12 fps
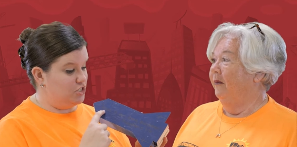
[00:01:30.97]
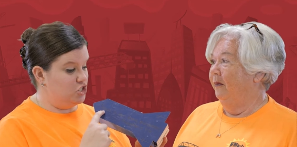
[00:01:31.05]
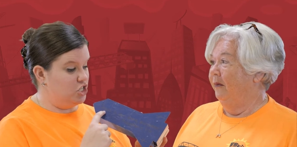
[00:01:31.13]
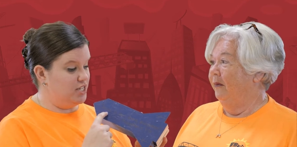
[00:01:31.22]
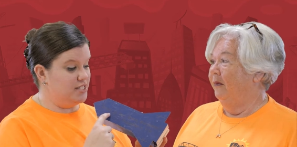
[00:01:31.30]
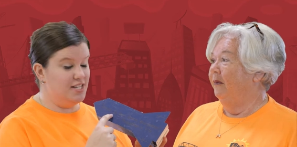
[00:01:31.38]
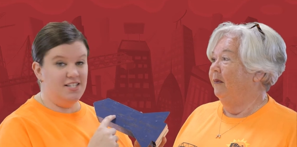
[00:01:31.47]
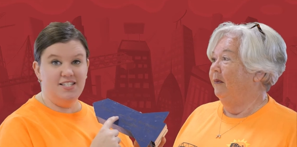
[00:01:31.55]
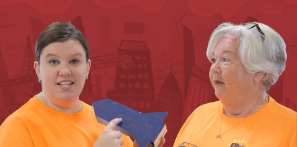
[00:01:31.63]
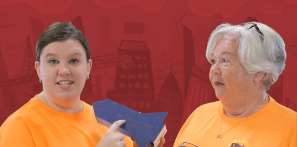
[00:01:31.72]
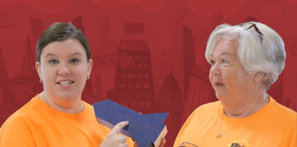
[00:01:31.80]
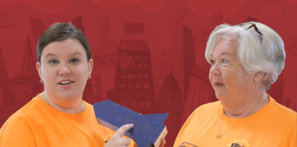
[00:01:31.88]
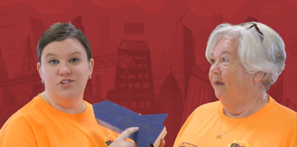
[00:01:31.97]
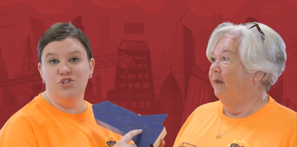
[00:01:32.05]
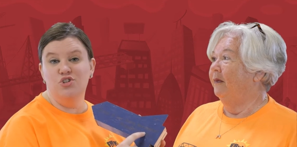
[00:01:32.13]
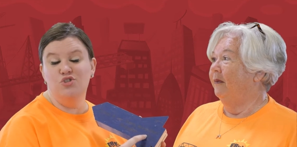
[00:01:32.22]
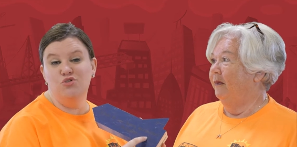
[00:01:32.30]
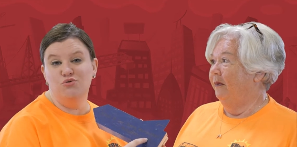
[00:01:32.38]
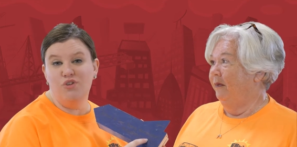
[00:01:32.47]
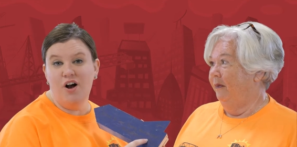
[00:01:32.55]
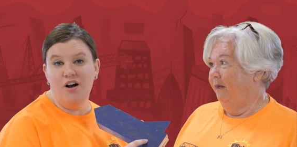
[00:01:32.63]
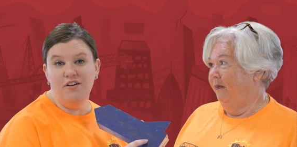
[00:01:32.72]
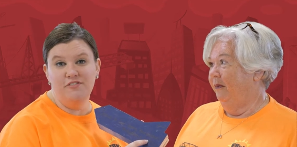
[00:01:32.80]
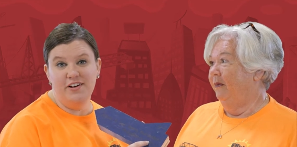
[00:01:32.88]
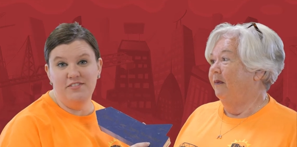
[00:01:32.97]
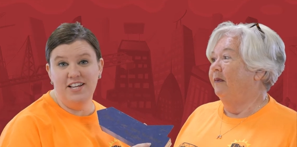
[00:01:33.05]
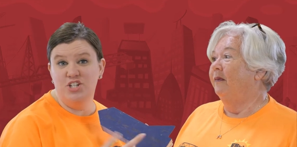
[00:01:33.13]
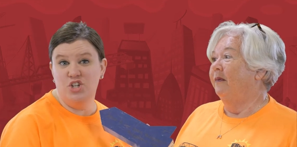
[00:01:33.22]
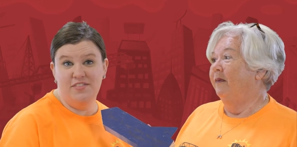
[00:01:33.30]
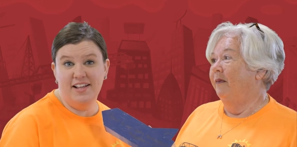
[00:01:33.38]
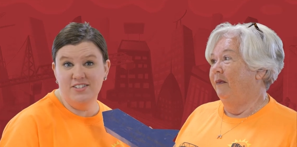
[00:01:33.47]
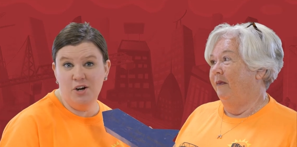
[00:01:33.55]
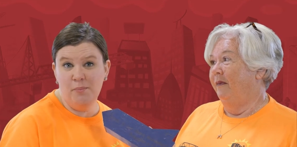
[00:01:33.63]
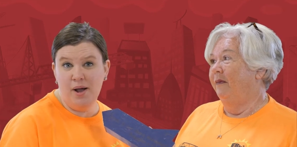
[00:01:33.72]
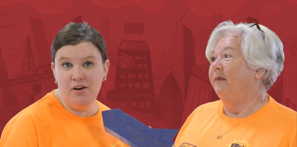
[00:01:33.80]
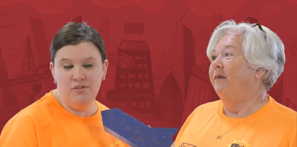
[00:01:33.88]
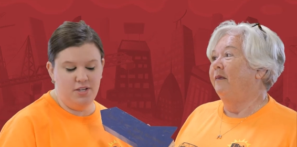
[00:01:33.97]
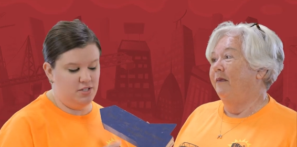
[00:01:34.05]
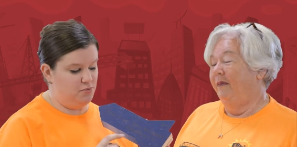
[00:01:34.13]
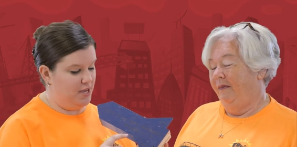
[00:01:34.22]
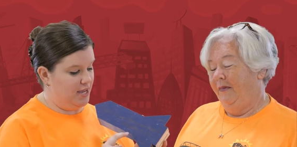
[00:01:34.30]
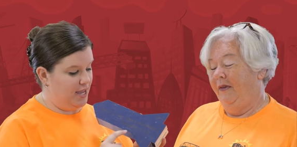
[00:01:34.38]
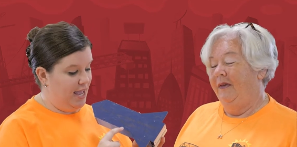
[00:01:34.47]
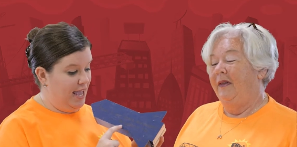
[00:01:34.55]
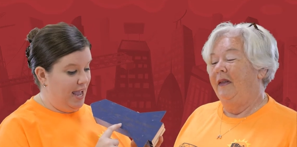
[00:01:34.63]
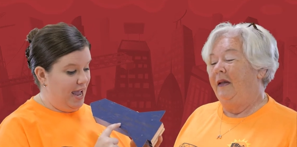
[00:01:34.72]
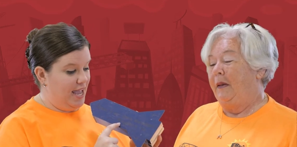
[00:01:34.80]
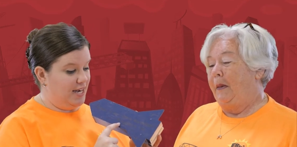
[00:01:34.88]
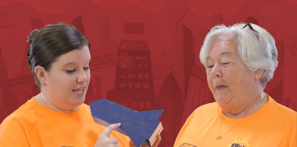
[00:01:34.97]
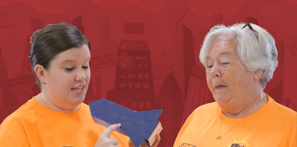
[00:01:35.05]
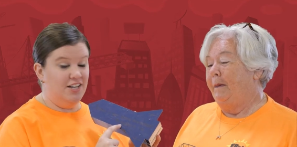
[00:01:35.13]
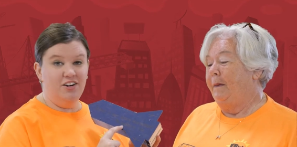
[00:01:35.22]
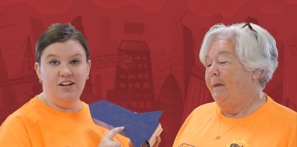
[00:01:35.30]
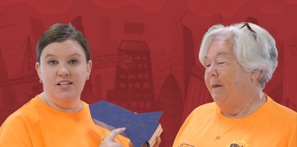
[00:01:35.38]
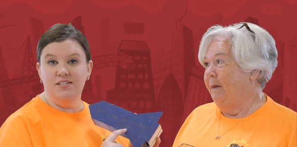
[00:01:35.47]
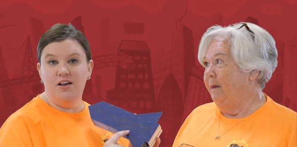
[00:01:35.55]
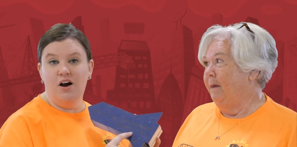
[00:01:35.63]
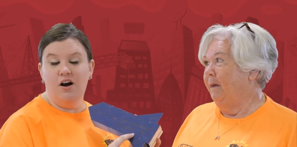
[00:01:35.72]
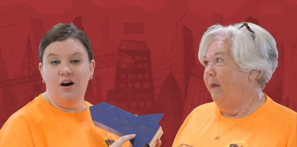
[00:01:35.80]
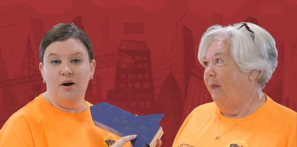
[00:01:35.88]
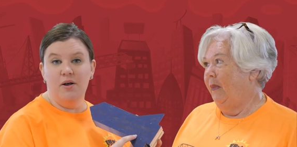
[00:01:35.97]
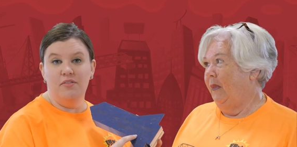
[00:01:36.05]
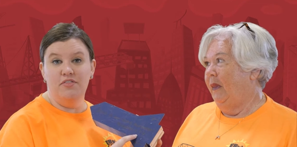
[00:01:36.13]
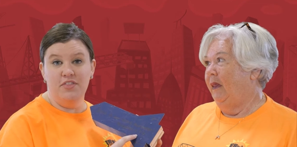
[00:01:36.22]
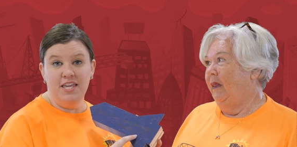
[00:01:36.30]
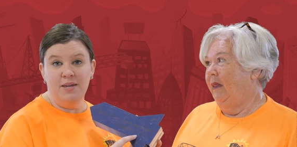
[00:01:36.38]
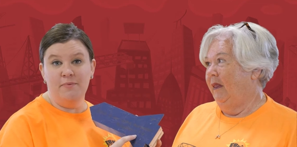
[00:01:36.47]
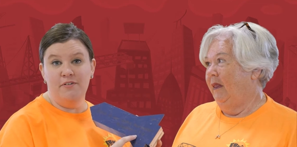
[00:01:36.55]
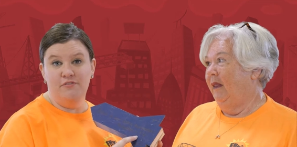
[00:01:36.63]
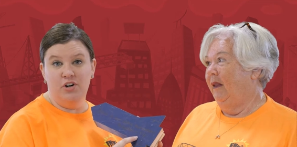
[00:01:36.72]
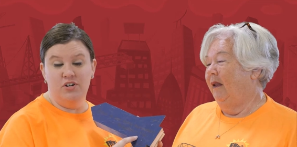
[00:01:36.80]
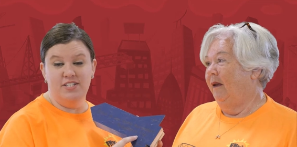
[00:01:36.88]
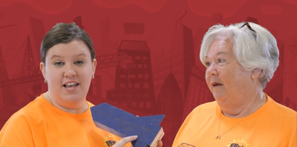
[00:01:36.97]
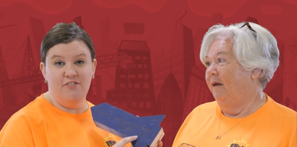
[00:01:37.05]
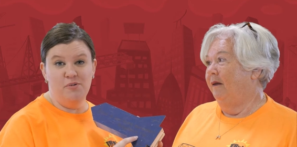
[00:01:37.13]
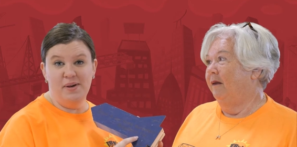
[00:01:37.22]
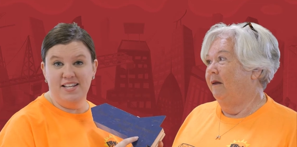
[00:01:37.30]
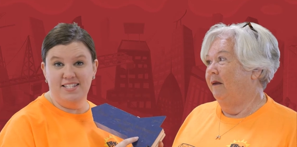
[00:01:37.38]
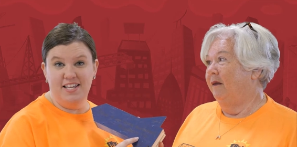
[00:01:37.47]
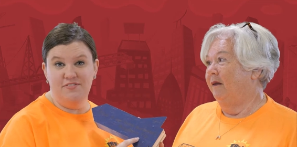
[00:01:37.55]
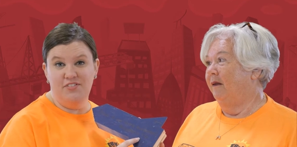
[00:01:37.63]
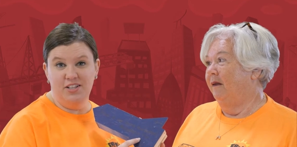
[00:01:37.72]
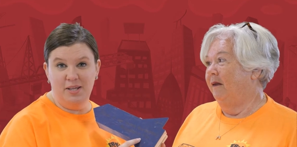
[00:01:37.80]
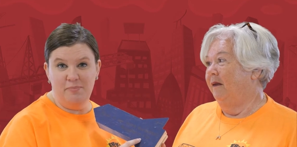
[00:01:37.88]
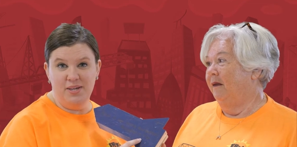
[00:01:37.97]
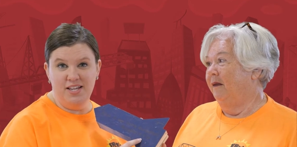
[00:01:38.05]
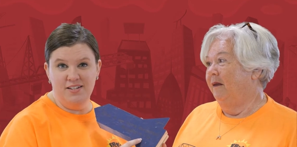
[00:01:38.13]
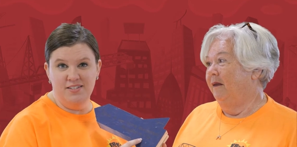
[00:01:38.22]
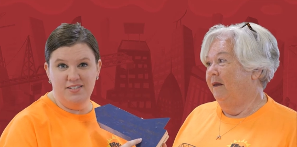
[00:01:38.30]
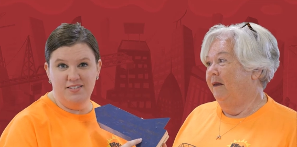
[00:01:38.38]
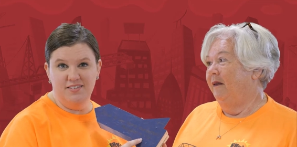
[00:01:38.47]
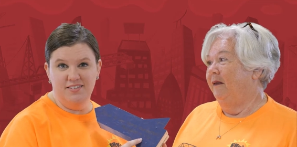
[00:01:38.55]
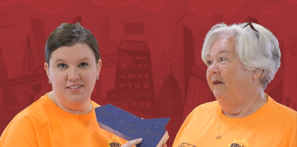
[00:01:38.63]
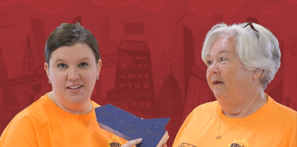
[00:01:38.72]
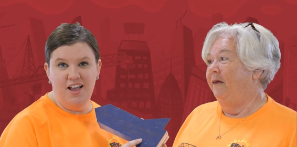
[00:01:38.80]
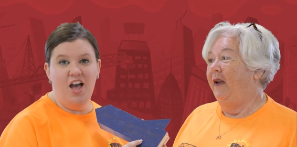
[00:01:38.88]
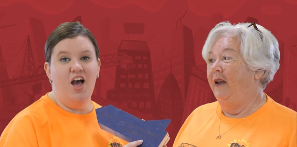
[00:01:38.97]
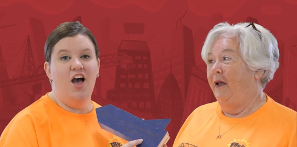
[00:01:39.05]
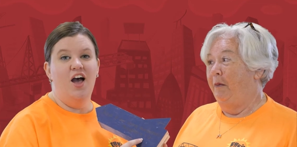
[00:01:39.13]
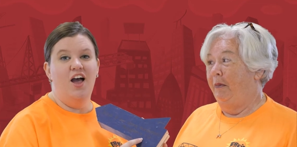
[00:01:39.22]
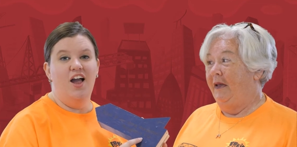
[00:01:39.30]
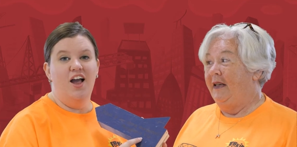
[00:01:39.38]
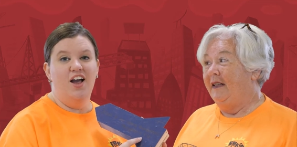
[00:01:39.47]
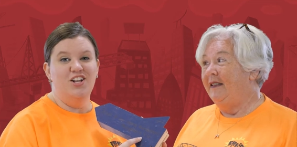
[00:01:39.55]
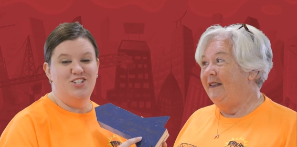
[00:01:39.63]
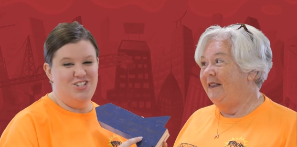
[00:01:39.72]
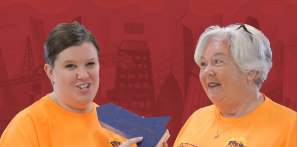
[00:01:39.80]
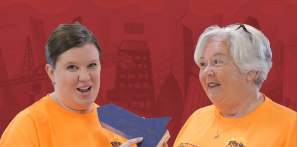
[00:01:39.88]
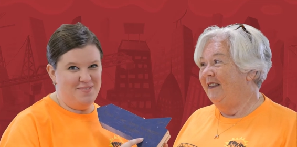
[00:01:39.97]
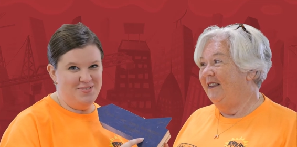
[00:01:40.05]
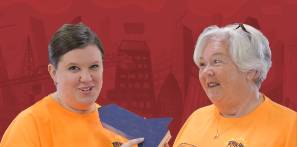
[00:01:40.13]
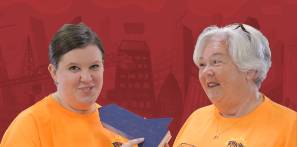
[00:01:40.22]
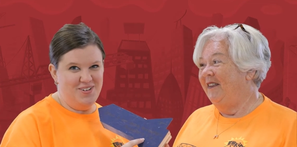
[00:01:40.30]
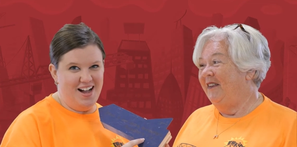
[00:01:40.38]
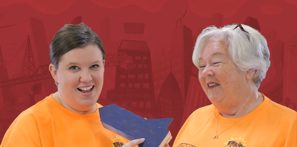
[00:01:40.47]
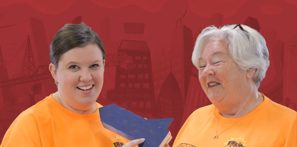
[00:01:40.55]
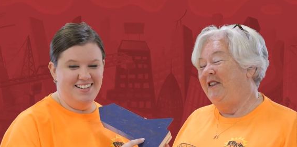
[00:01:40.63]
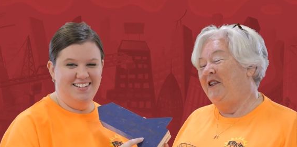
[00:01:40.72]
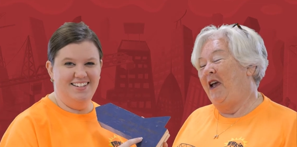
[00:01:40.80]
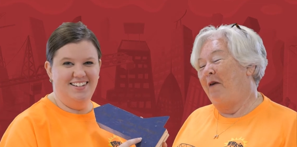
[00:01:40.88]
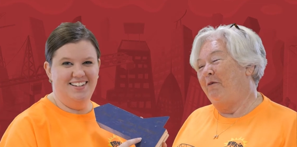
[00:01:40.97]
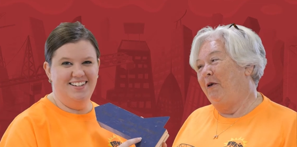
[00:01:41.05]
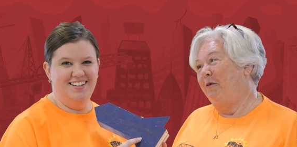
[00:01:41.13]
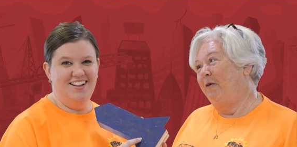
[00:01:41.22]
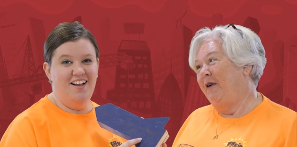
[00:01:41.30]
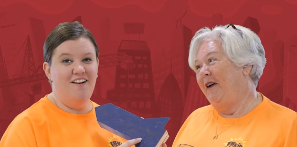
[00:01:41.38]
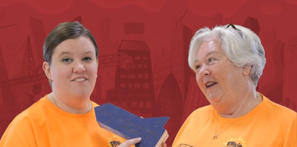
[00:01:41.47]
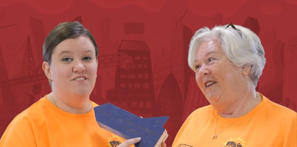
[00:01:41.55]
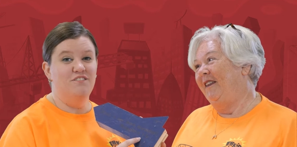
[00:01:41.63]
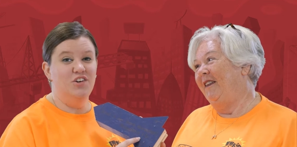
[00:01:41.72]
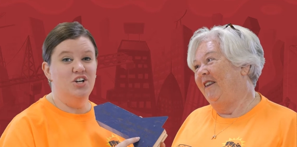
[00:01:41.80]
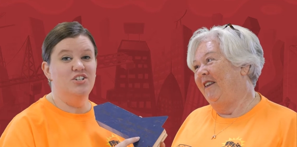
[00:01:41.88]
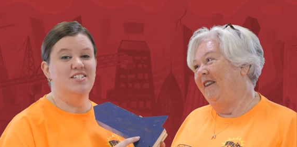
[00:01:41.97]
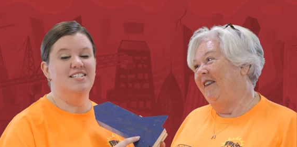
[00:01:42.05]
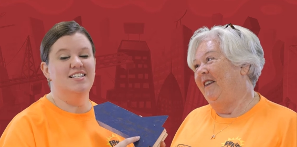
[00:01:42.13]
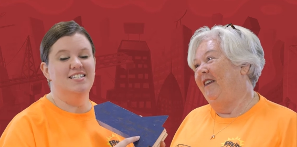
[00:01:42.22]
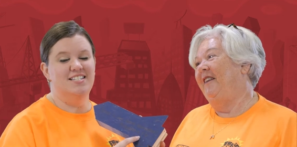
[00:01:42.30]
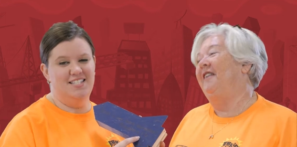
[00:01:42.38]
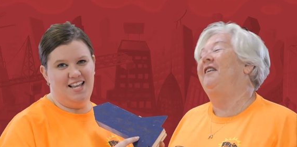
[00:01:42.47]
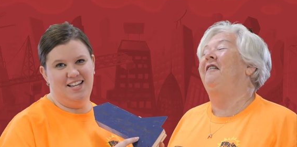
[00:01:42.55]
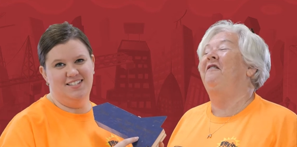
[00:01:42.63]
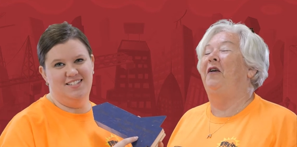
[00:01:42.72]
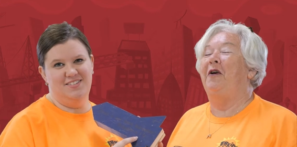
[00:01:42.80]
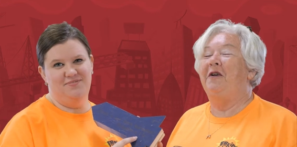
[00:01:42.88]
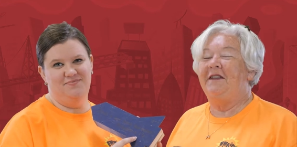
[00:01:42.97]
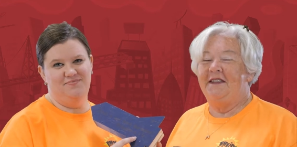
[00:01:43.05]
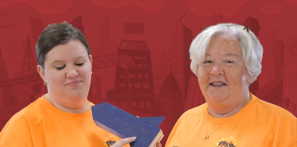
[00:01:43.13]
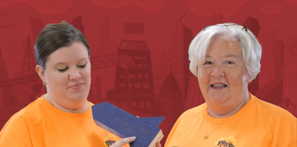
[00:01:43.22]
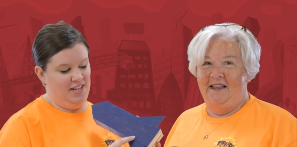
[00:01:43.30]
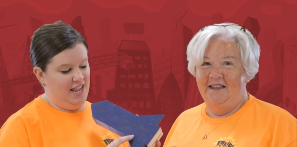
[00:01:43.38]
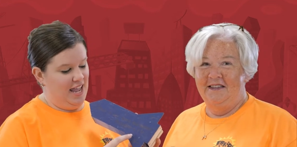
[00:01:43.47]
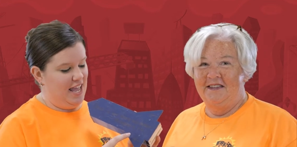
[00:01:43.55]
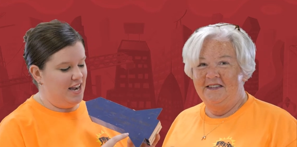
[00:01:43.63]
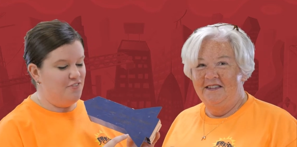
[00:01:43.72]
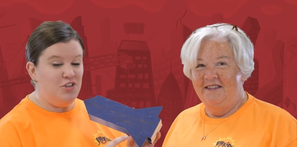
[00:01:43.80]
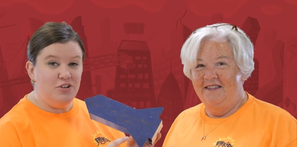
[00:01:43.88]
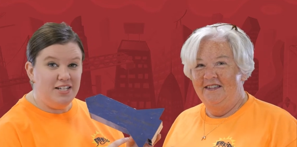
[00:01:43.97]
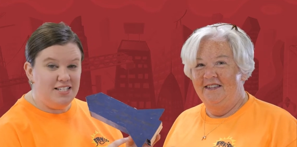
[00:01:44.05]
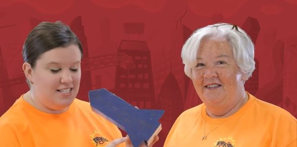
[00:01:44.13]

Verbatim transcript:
Speaker 1: Jesus is our strong foundation. That's our motto this week. And here is our theme verse. Everybody say Philippians. Philippians chapter 1, chapter 1, verse 6. Verse 6. And if you can